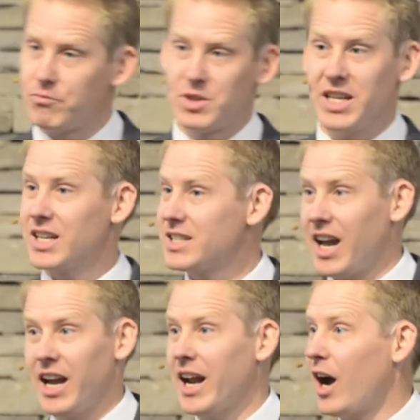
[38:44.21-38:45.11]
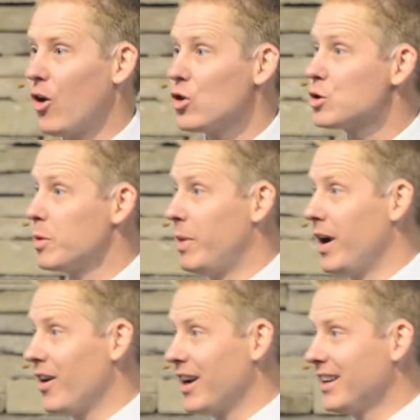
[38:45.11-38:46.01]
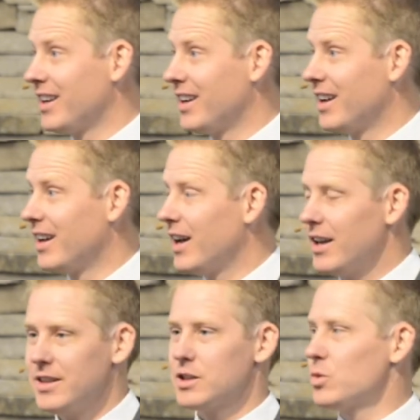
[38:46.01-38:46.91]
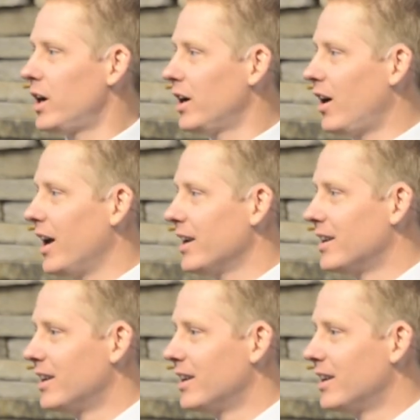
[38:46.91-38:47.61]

6-8 hours preparing, and this is what I got.